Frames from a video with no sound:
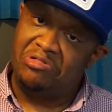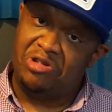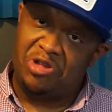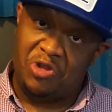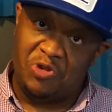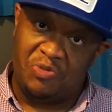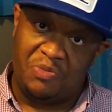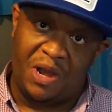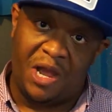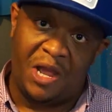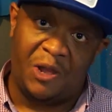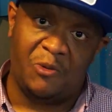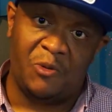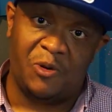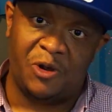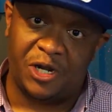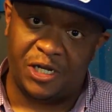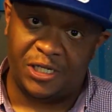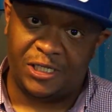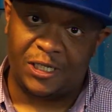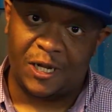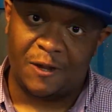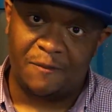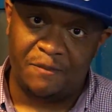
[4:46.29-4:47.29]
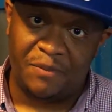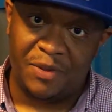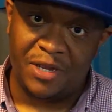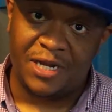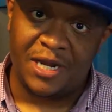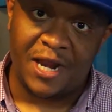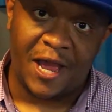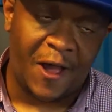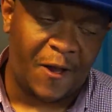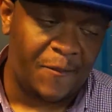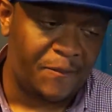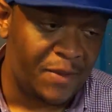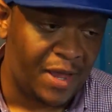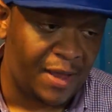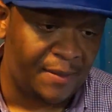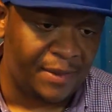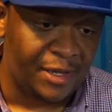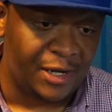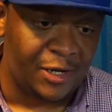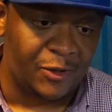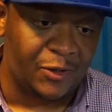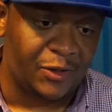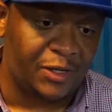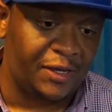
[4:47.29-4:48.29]
you might want to jump in now.
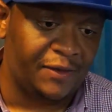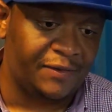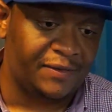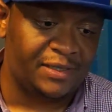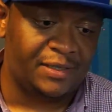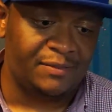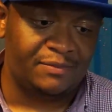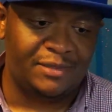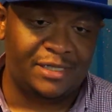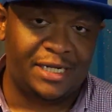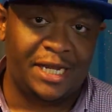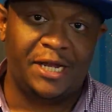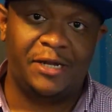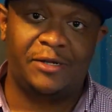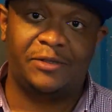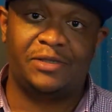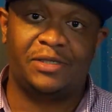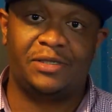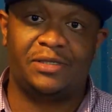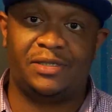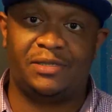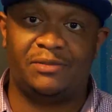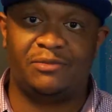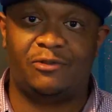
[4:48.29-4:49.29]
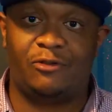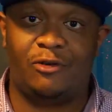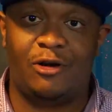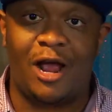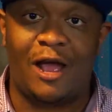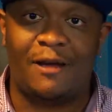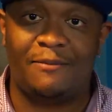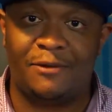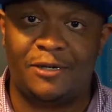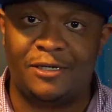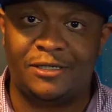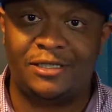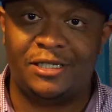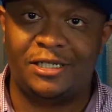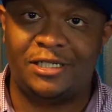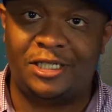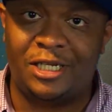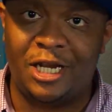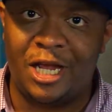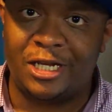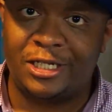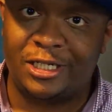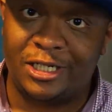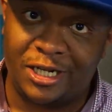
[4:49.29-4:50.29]
Maybe they'll give some deals or some crap because they're
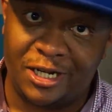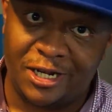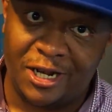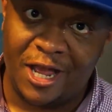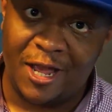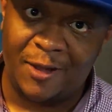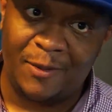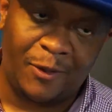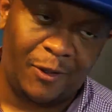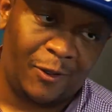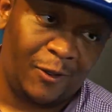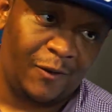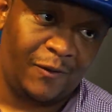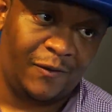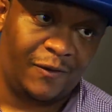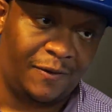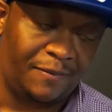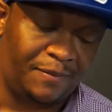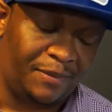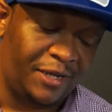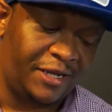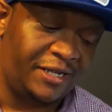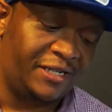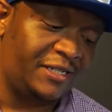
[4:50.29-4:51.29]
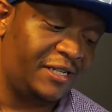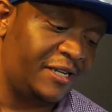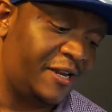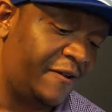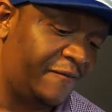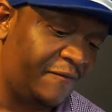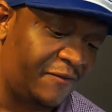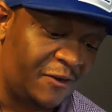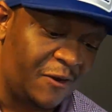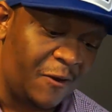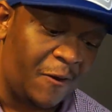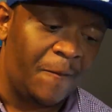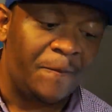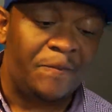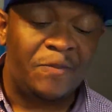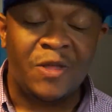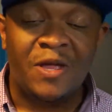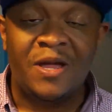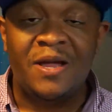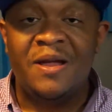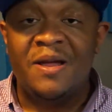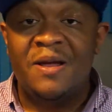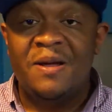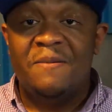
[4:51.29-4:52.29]
changing the name all over the place. You never know.
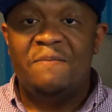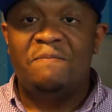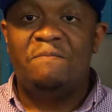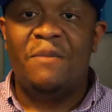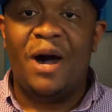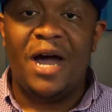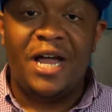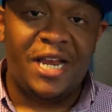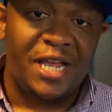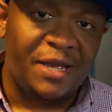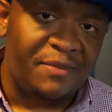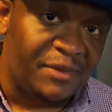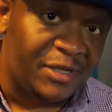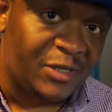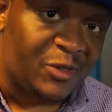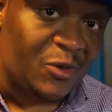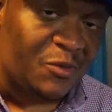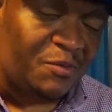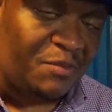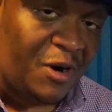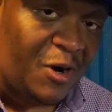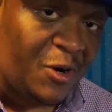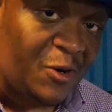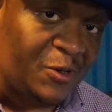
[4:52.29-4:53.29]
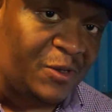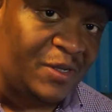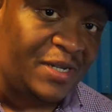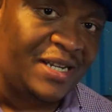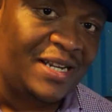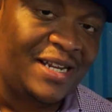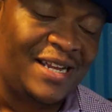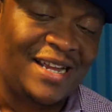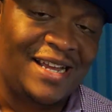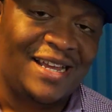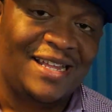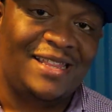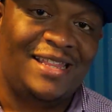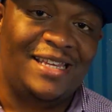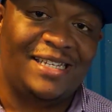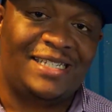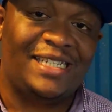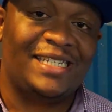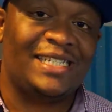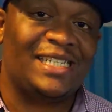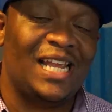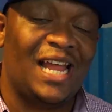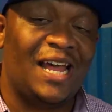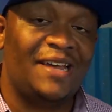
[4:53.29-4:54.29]
My name is Ramon.
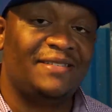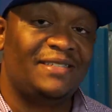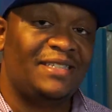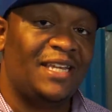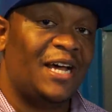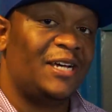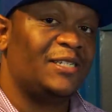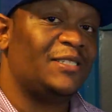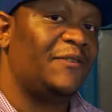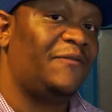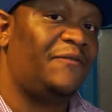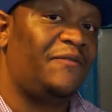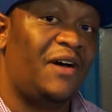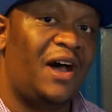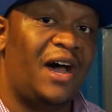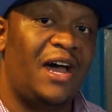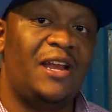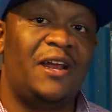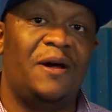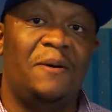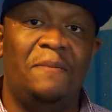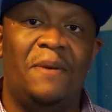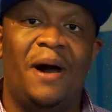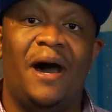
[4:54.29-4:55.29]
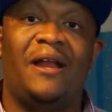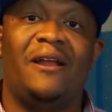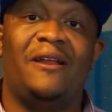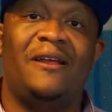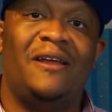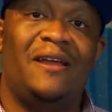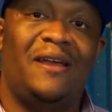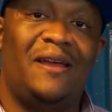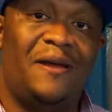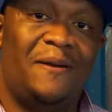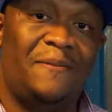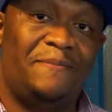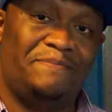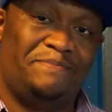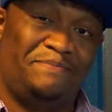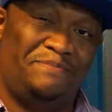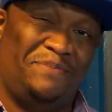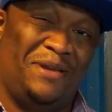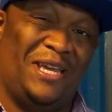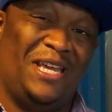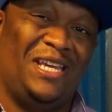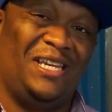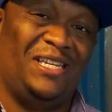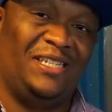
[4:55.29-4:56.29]
This is Lifestyles Defined. I'm out of here.
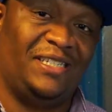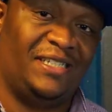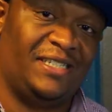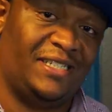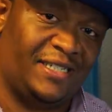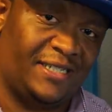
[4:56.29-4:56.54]
Peace.